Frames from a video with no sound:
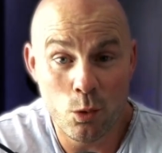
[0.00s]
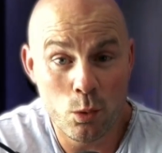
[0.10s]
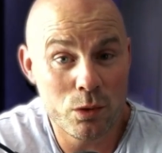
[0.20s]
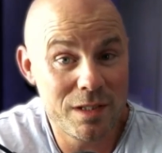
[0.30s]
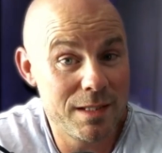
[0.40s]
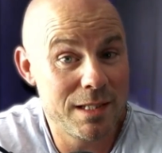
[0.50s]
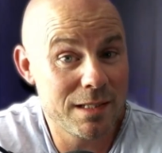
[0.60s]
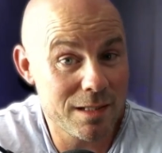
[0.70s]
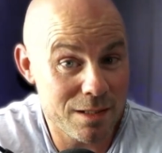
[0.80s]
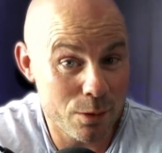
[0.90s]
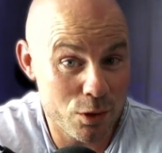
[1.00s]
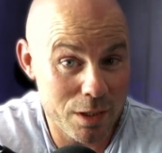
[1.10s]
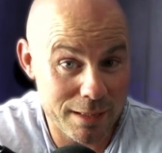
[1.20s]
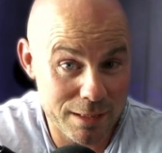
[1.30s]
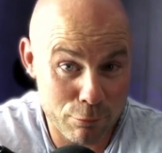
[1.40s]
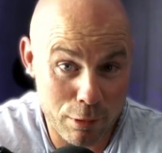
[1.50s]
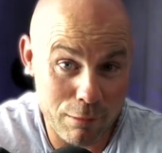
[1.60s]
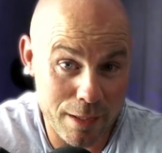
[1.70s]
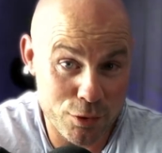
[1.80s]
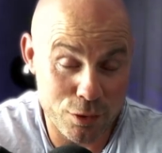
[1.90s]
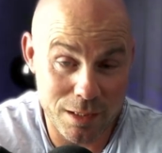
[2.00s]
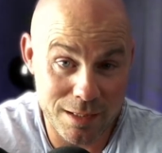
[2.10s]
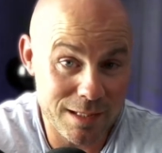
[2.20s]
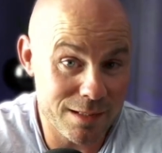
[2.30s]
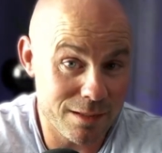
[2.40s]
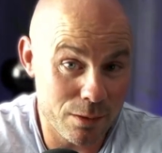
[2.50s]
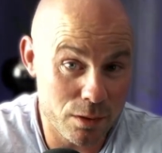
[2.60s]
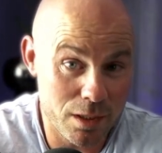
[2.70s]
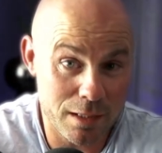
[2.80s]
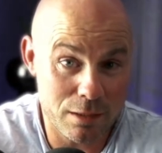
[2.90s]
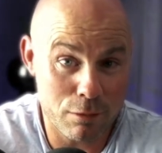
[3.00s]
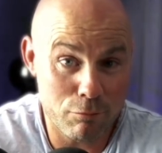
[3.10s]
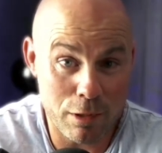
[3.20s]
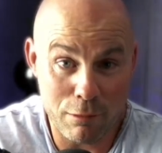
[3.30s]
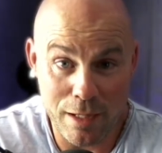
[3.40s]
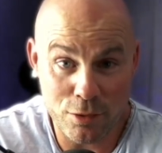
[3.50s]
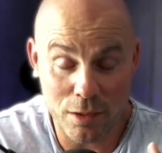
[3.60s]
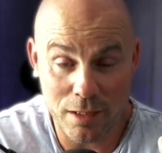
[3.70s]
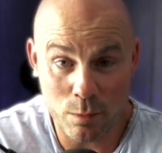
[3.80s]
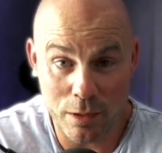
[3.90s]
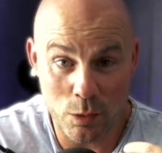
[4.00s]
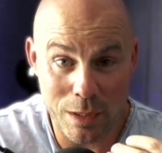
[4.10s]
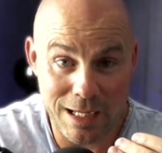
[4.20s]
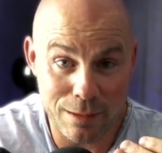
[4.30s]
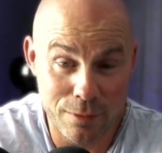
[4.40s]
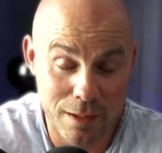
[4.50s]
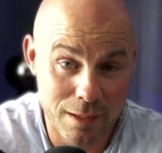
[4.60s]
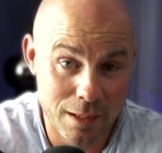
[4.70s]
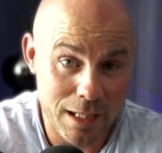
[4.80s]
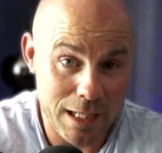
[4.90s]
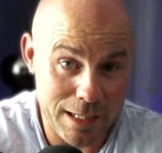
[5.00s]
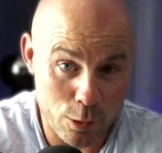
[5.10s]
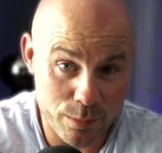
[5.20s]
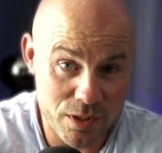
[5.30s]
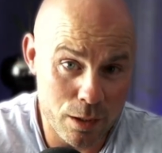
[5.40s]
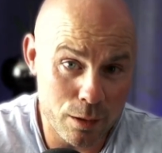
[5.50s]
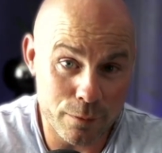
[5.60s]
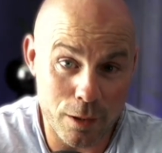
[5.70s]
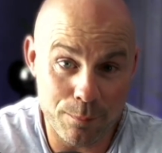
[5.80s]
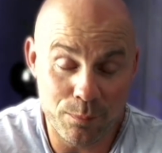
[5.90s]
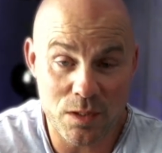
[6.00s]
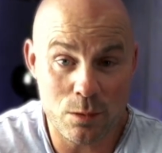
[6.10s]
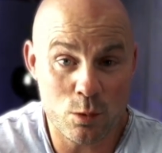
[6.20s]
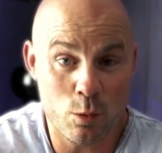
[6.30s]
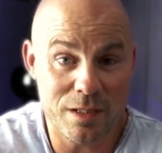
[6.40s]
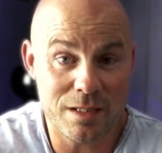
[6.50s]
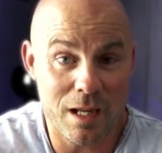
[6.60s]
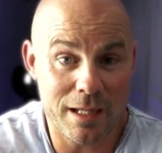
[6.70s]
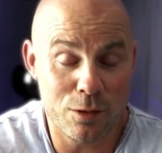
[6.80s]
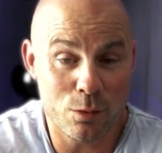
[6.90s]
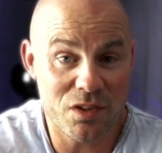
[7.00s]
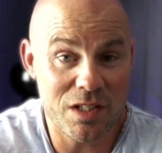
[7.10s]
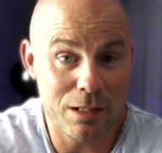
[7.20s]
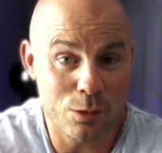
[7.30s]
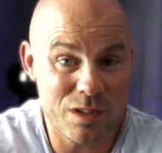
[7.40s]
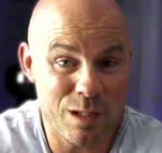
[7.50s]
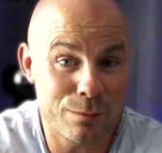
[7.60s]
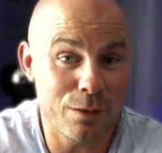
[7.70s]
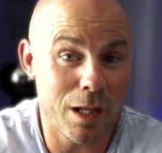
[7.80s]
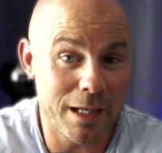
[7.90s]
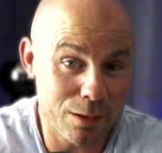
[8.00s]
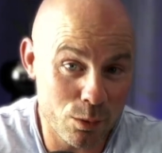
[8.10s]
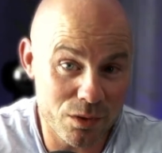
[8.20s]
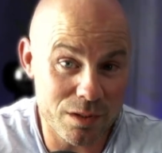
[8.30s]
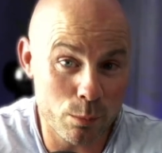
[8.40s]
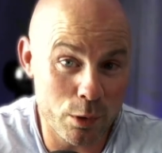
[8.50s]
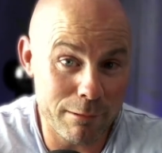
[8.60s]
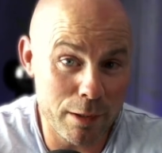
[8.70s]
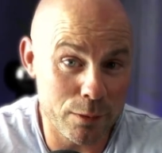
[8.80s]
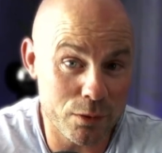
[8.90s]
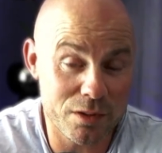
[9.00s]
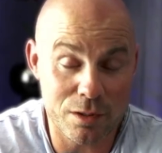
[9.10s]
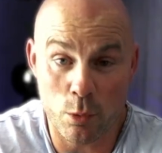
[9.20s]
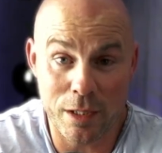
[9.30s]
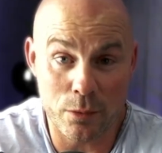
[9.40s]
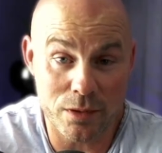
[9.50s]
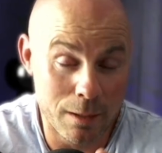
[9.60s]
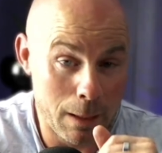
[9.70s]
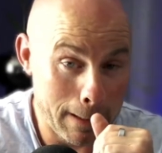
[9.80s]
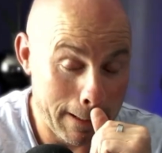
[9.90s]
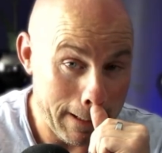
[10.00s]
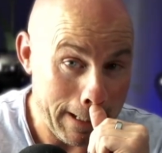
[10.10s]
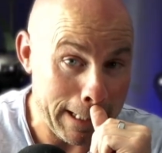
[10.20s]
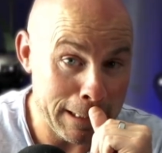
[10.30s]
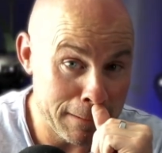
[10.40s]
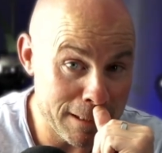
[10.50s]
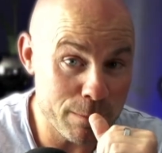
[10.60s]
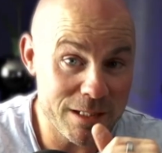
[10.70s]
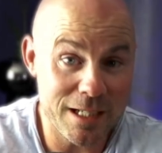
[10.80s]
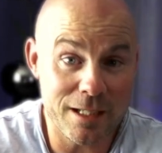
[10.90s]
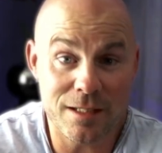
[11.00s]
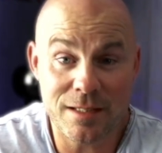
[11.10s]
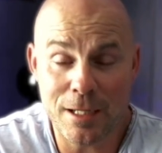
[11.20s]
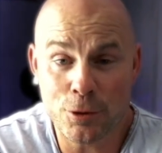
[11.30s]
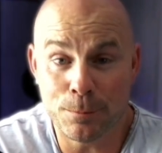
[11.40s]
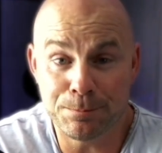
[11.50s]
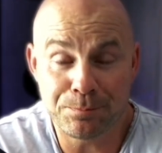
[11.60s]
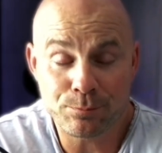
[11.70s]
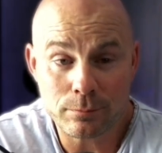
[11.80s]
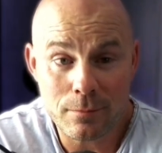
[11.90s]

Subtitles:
or disassociated regression. And disassociated regression is when you have an observer. So it's almost like you're seeing yourself like you're somewhere else, someone else. And in this particular session,